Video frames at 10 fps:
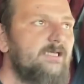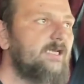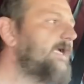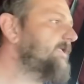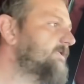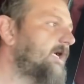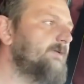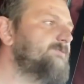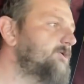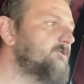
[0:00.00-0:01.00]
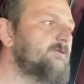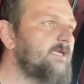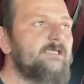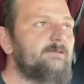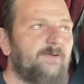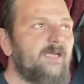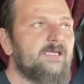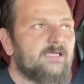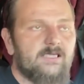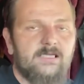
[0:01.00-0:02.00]
at times you need to pay
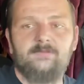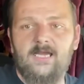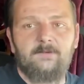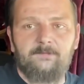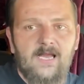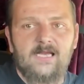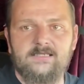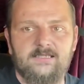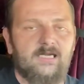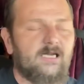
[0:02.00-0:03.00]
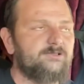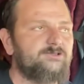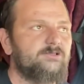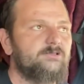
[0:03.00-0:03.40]
a claim out of pocket, guys.